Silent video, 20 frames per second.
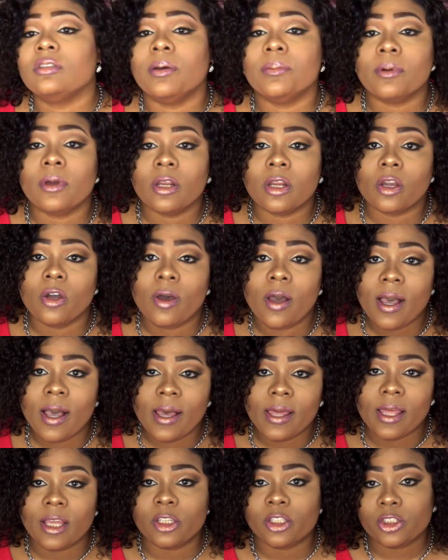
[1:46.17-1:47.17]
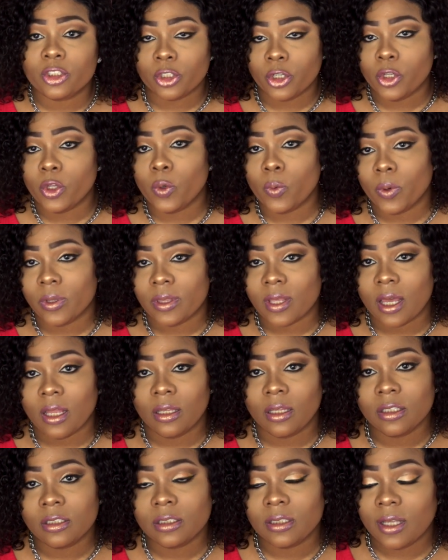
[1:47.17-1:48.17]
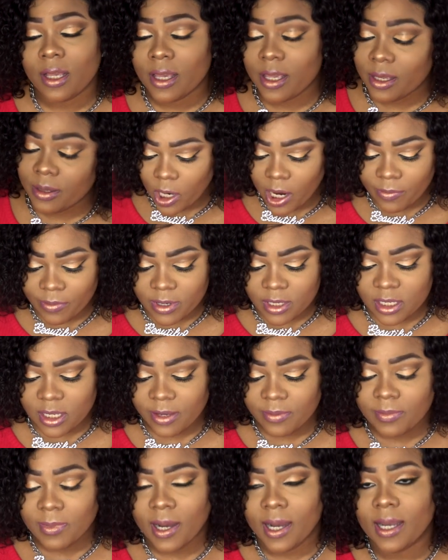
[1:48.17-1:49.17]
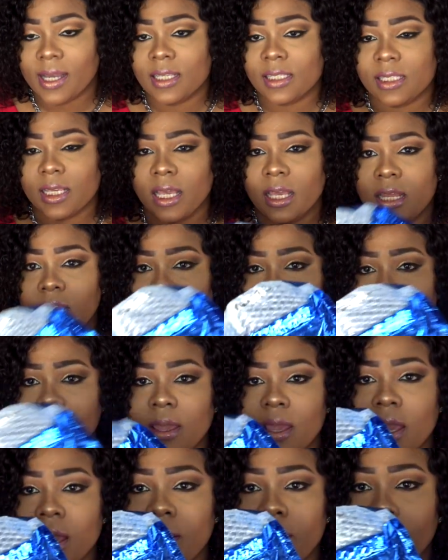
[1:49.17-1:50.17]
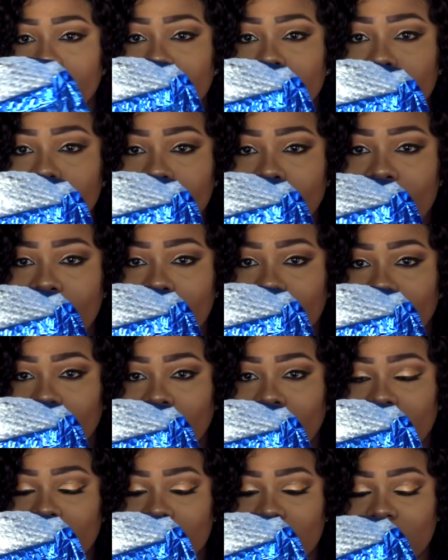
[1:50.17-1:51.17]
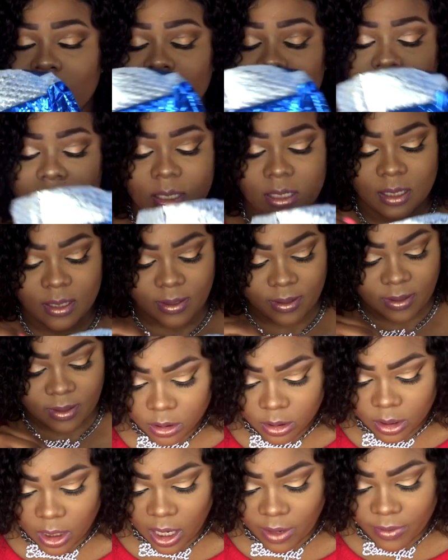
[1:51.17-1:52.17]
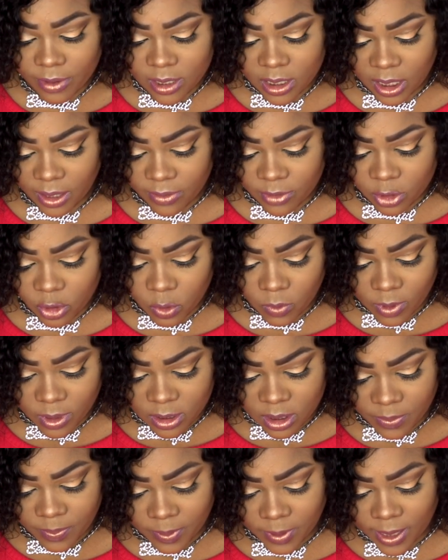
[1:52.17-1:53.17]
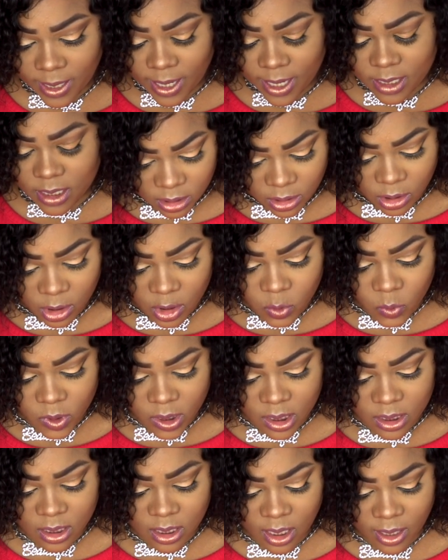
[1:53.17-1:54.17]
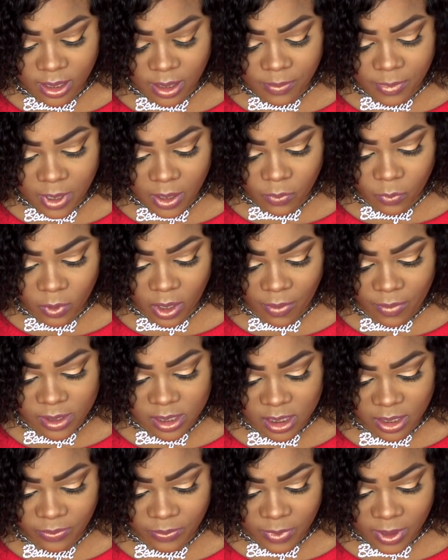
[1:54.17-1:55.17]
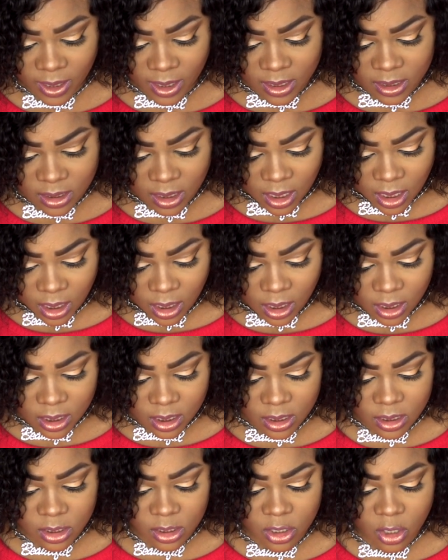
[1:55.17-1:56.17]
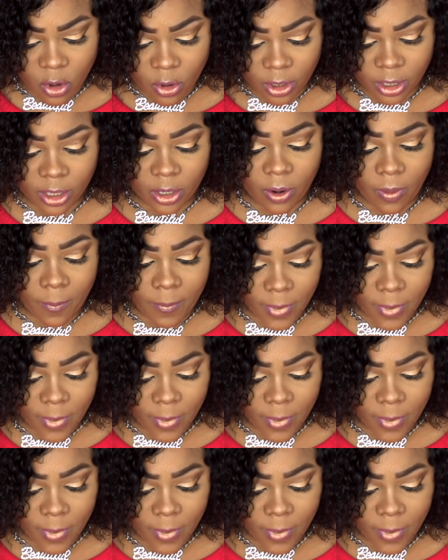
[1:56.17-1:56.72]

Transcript: So I'm gonna go ahead and show you what that looks like. I received mine in a blue pack like this. So I received 2 months supply. So this was a scent of the month when I received mine. And this is Tokyo